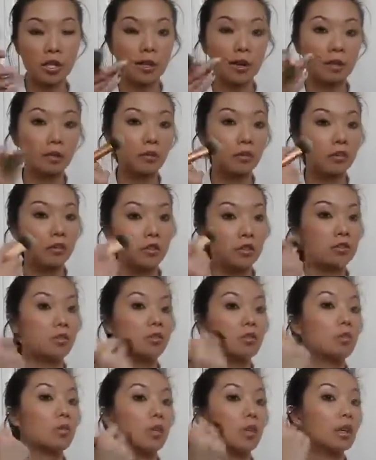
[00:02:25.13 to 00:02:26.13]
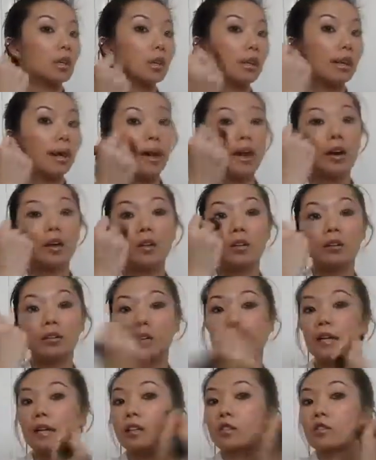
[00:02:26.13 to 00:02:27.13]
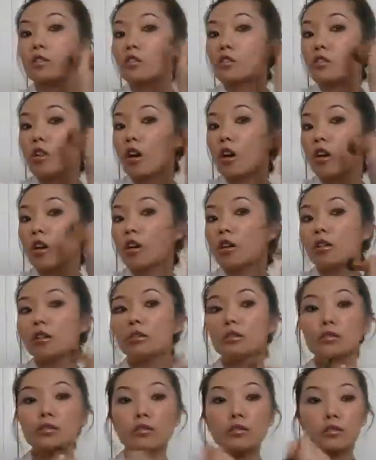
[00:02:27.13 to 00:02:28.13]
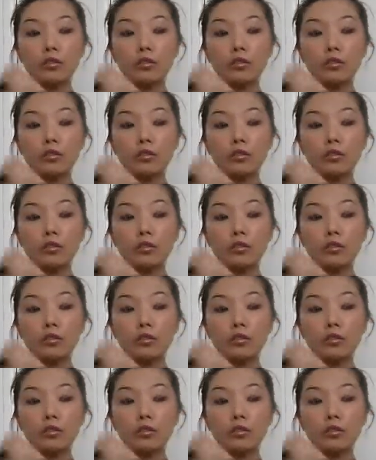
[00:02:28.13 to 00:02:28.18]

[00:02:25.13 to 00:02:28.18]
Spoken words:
and I will just swirl it out like so,